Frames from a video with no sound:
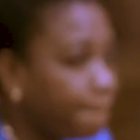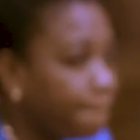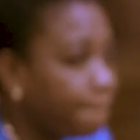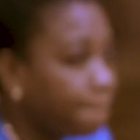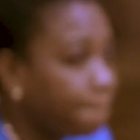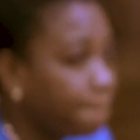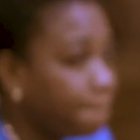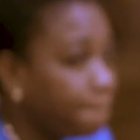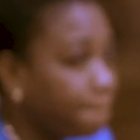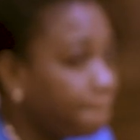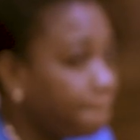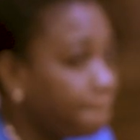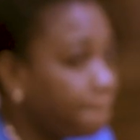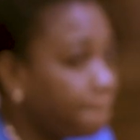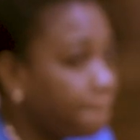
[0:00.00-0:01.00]

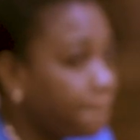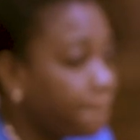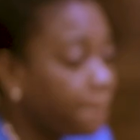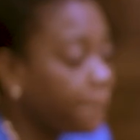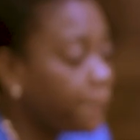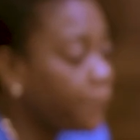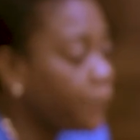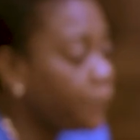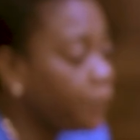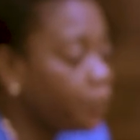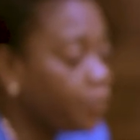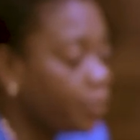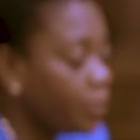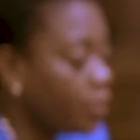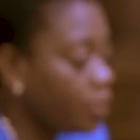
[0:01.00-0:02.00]

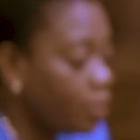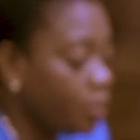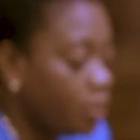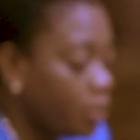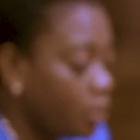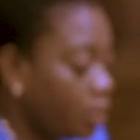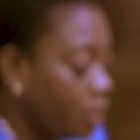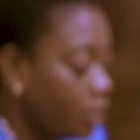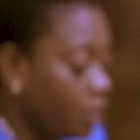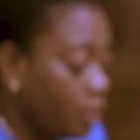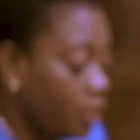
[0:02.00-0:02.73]
This person isn't speaking.